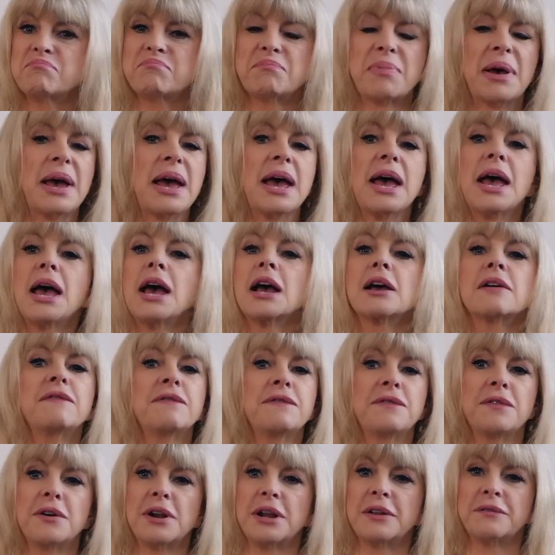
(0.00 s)
bag
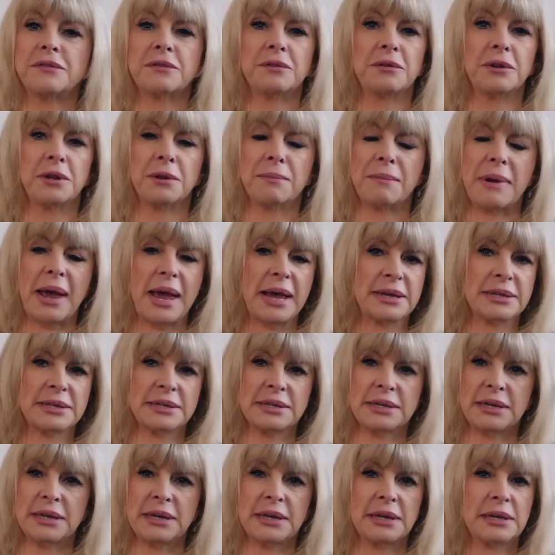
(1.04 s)
full of all the
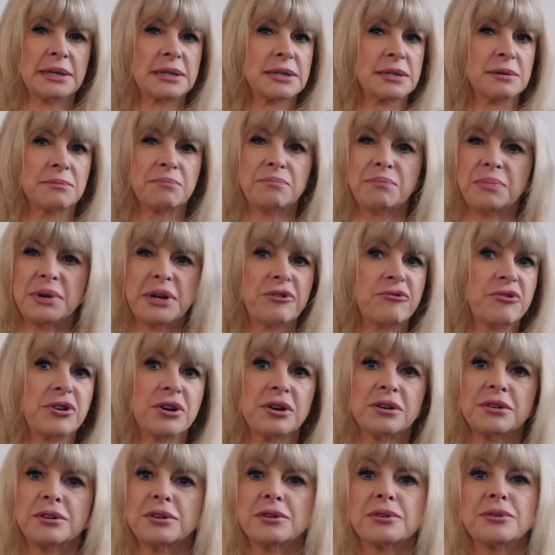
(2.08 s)
magazines and
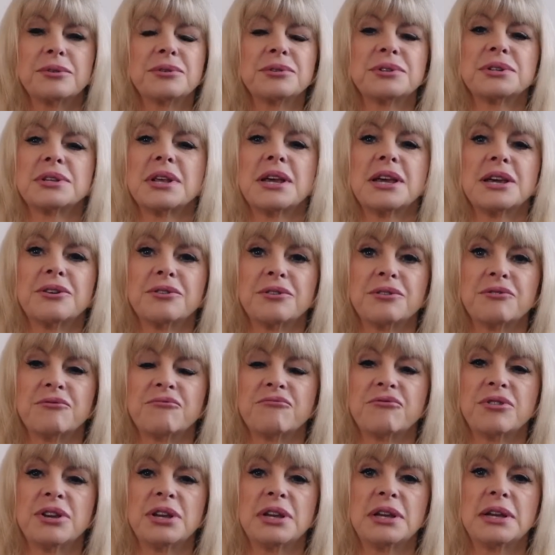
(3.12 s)
periodicals that I couldn't
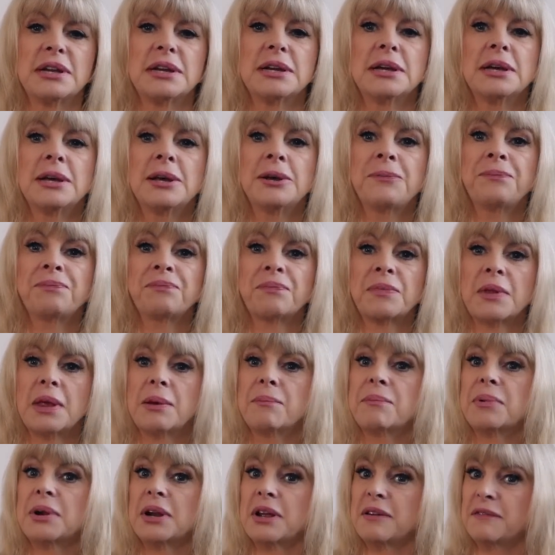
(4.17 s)
read.
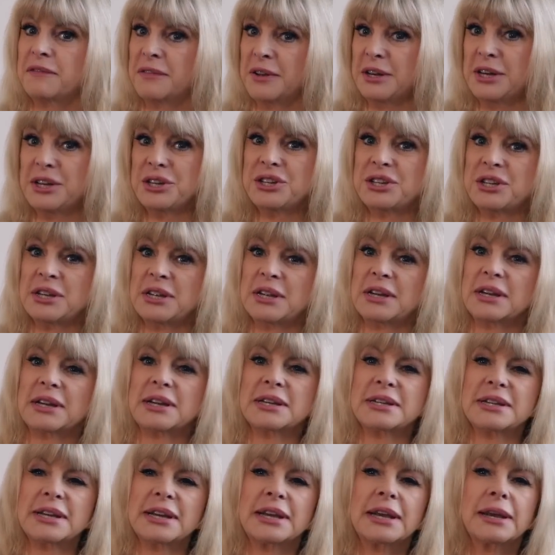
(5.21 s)
But I finished it
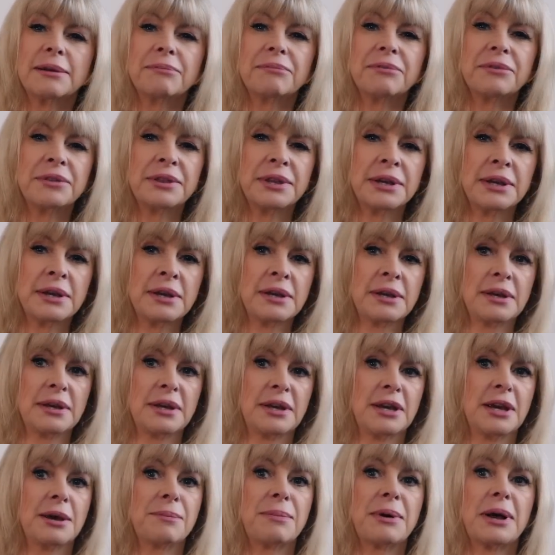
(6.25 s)
because I kept
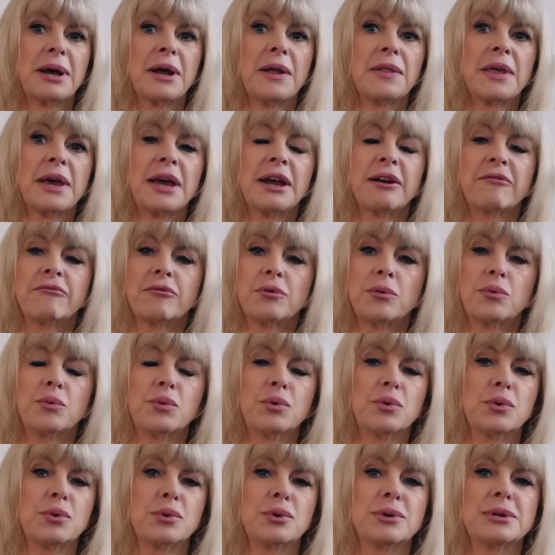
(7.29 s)
thinking about that
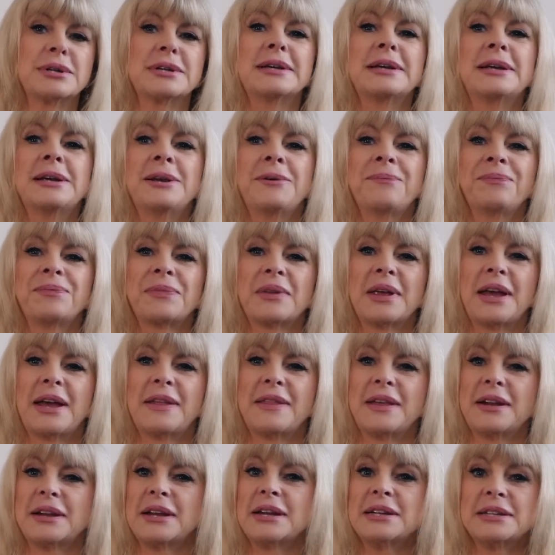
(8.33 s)
reward.
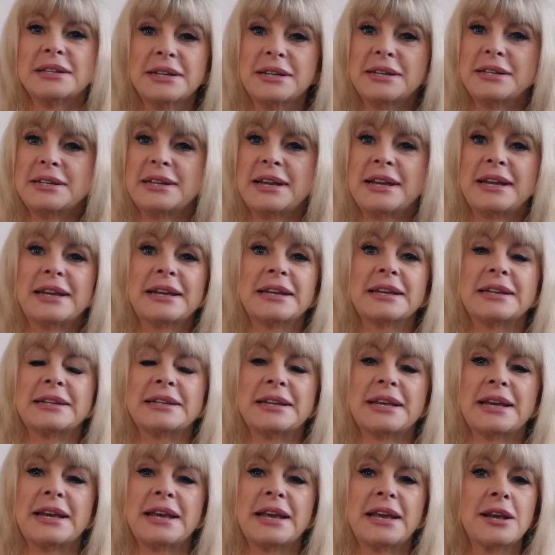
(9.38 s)
And then I did take a
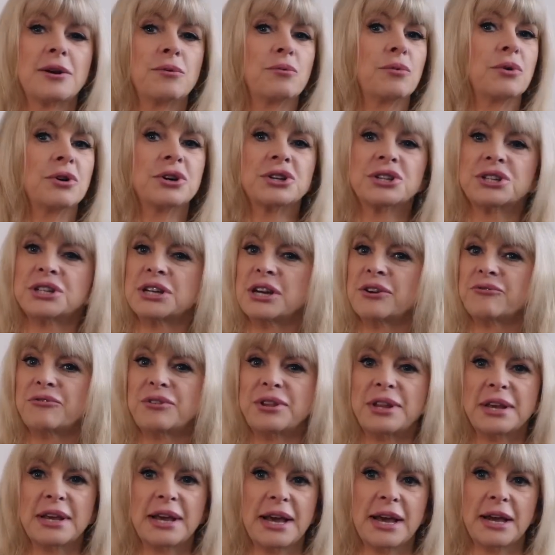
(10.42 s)
day and watch
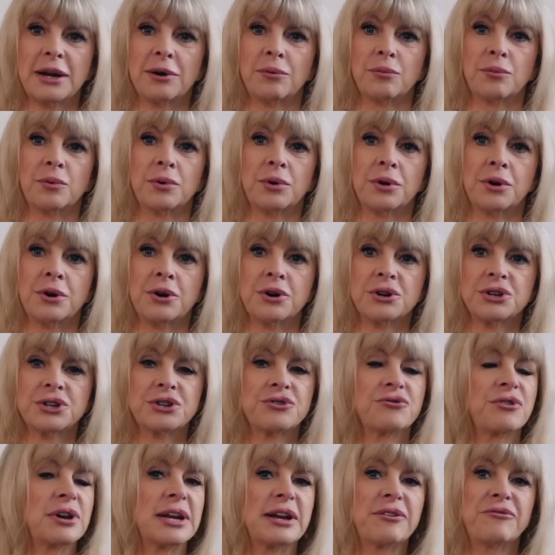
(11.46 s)
everything I hadn't watched,
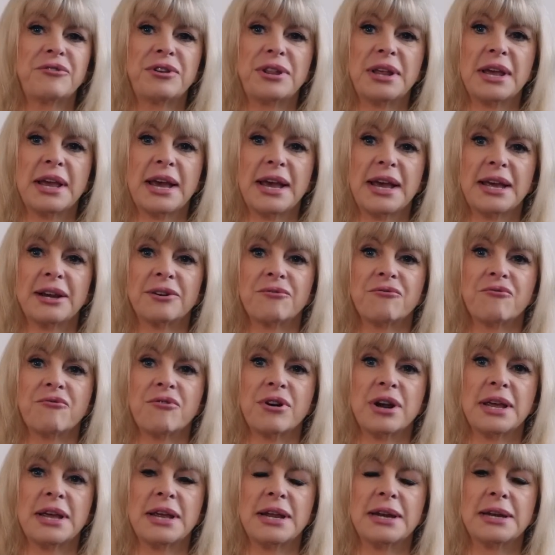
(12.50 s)
read everything I hadn't
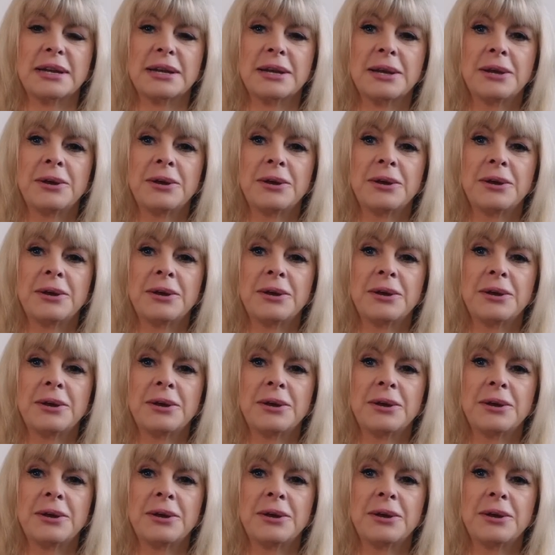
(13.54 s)
read.